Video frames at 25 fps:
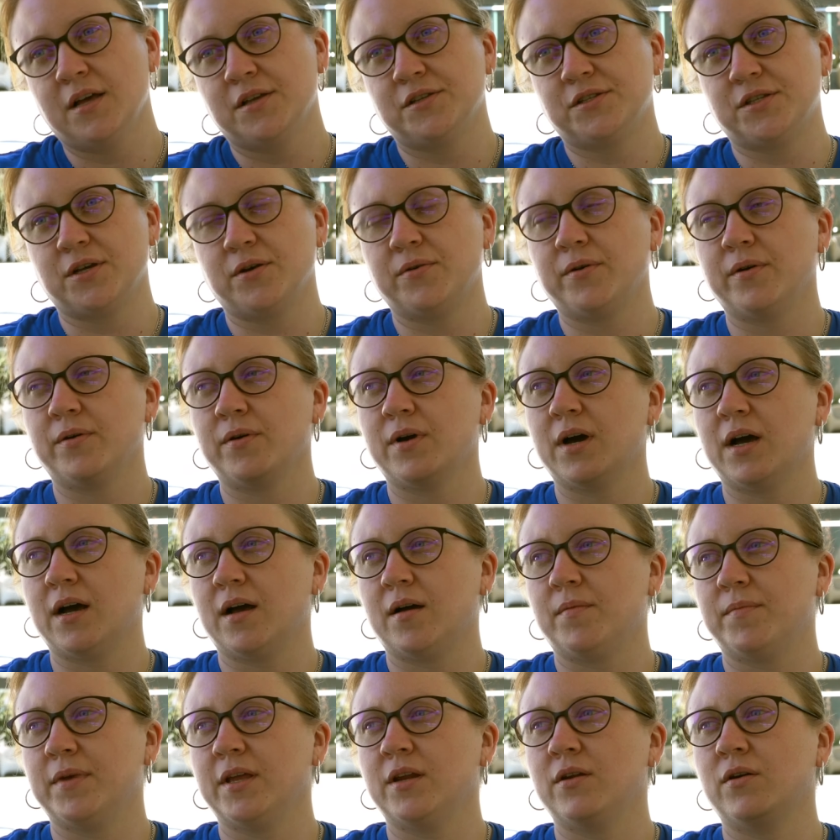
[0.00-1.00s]
So
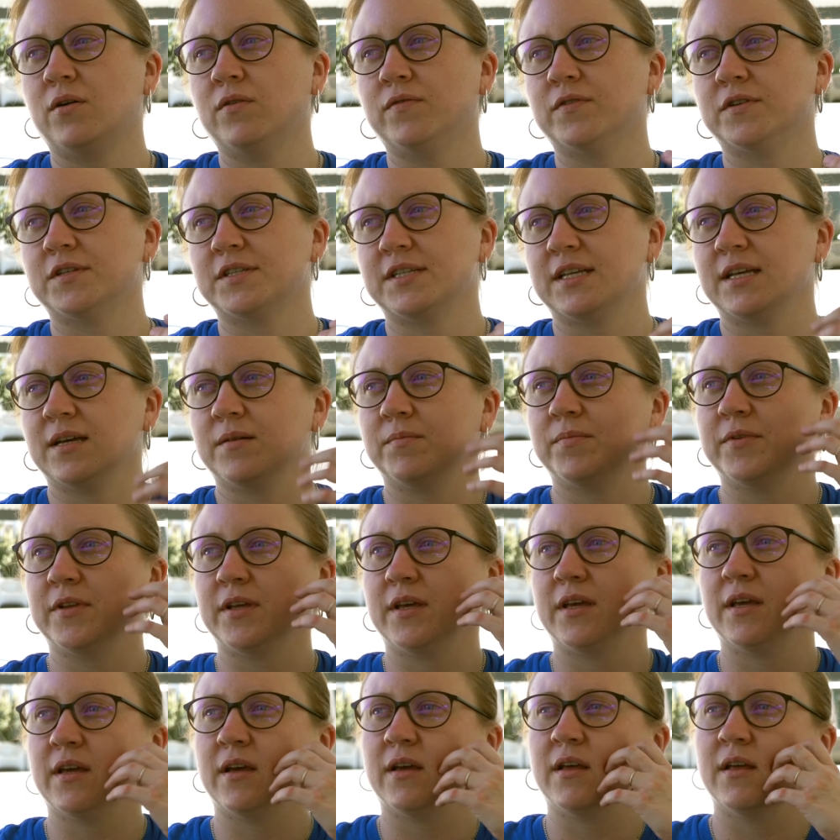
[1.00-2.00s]
in
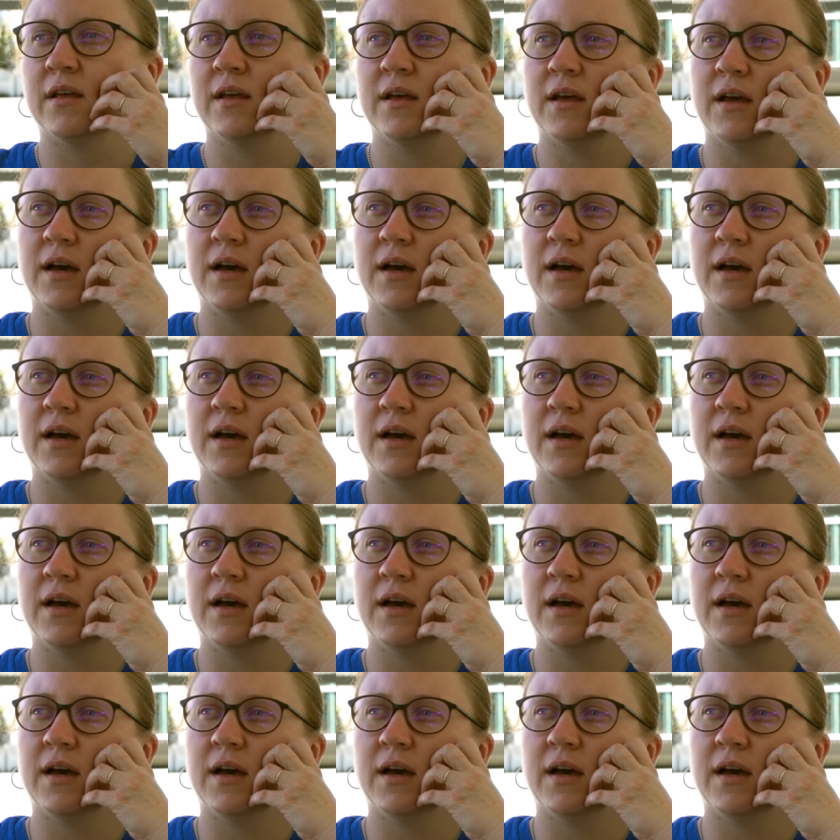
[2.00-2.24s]
oversampling,